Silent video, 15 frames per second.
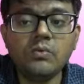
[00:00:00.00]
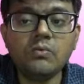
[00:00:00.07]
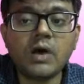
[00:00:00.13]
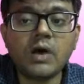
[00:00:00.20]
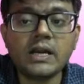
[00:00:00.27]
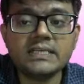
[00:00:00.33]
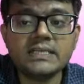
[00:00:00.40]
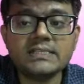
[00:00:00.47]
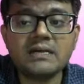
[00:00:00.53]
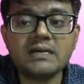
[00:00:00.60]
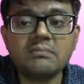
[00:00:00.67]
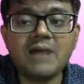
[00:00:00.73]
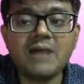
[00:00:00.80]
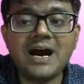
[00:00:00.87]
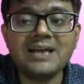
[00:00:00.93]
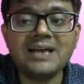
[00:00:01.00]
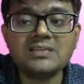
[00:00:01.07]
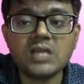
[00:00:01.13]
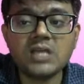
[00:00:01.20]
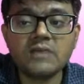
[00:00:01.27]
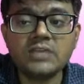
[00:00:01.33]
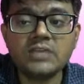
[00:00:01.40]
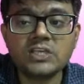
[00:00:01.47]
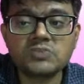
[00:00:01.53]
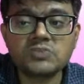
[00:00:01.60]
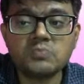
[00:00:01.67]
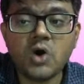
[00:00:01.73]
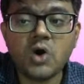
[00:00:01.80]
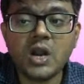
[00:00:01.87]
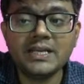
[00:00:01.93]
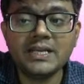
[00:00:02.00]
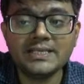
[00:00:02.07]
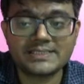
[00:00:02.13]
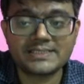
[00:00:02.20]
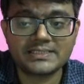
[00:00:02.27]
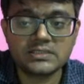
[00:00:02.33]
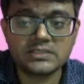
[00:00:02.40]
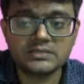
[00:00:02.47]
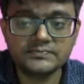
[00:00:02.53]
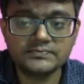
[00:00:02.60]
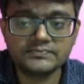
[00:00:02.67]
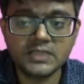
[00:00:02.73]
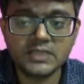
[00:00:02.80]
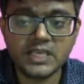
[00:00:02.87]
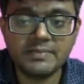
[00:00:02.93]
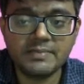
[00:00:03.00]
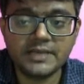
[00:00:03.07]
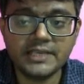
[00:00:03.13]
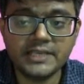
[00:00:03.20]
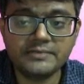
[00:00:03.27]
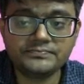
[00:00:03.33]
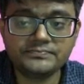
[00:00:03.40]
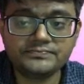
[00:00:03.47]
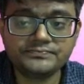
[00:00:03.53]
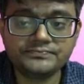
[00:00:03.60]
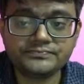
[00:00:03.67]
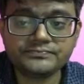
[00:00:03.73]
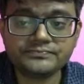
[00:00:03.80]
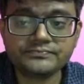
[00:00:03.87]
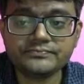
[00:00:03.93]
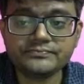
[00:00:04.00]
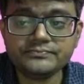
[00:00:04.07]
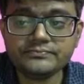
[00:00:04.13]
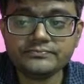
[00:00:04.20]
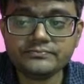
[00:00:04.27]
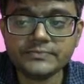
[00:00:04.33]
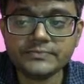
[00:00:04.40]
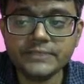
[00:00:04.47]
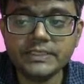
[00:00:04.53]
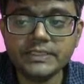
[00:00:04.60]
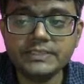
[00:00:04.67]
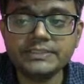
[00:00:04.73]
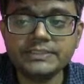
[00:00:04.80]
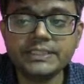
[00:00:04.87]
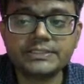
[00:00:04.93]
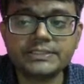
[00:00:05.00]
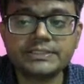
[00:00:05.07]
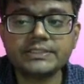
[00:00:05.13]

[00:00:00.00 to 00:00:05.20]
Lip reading: what is the mass of the small disk. Eppadi? Just